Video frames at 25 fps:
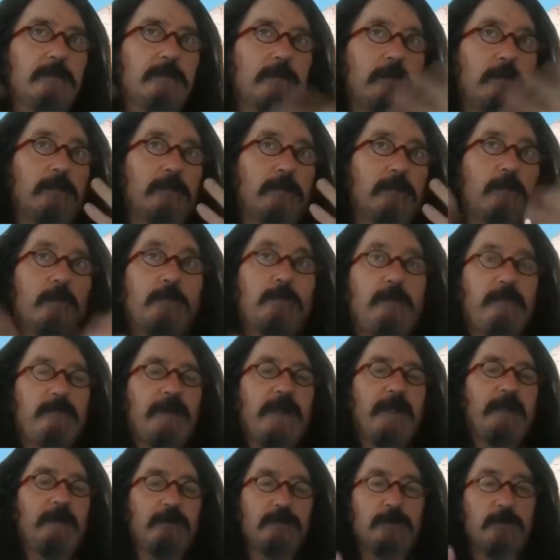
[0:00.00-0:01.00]
or
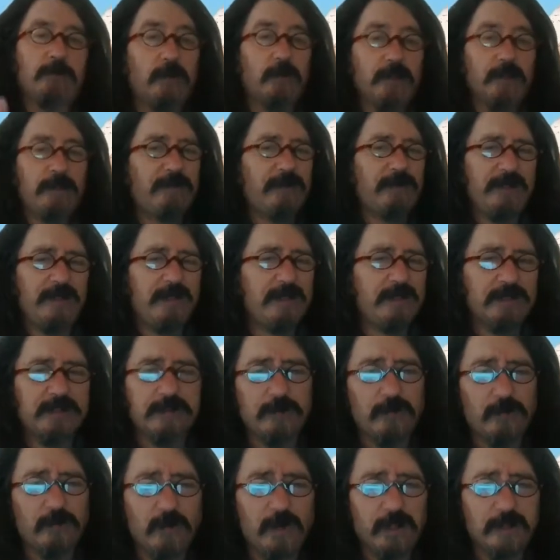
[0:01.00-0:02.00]
revenge, or whatever it is
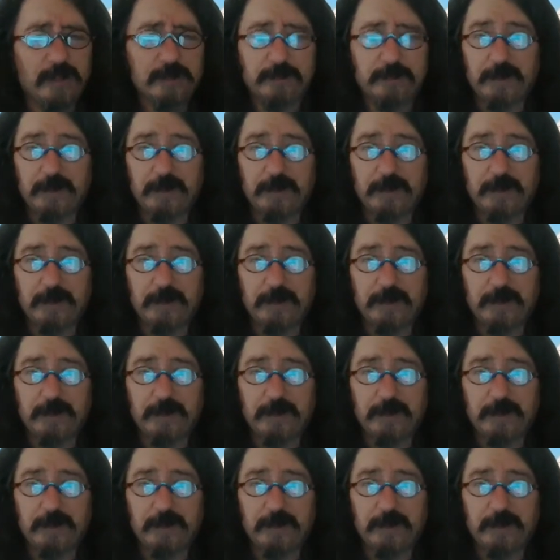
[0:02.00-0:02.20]
it was.